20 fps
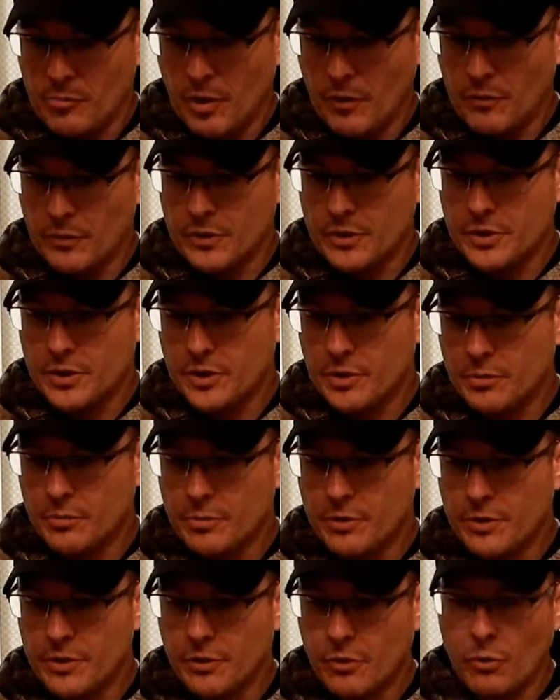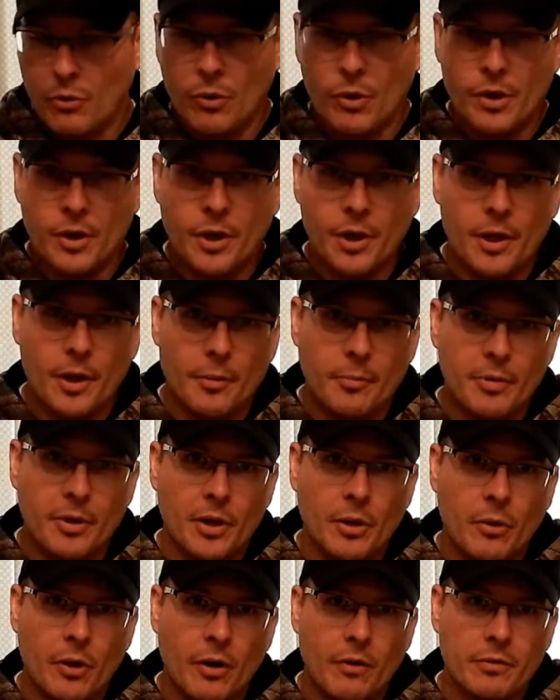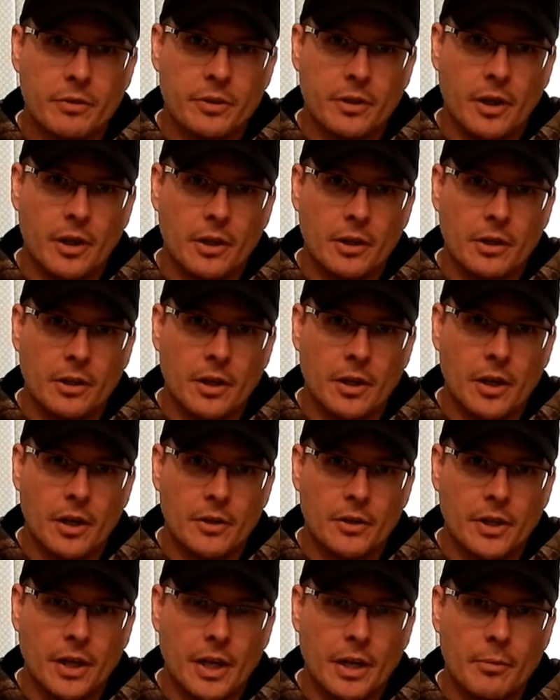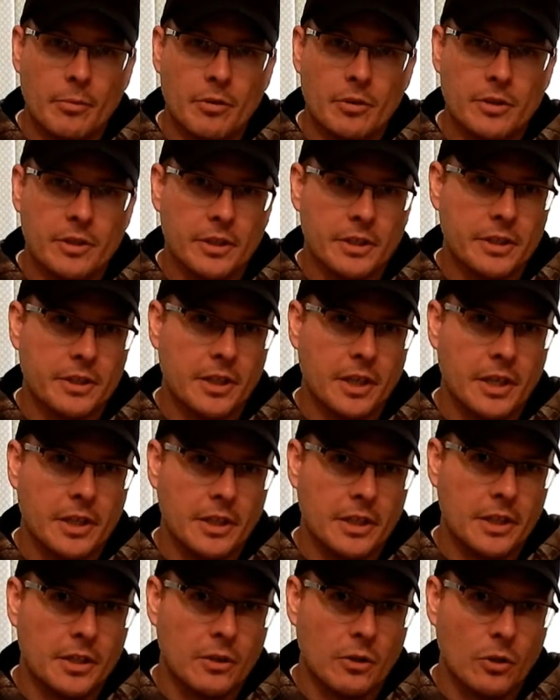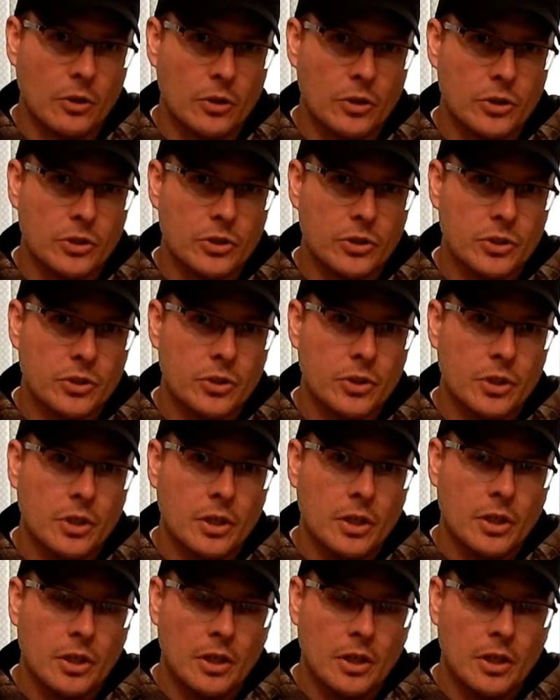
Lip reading: buffer tubes on POF's diameters are slightly larger,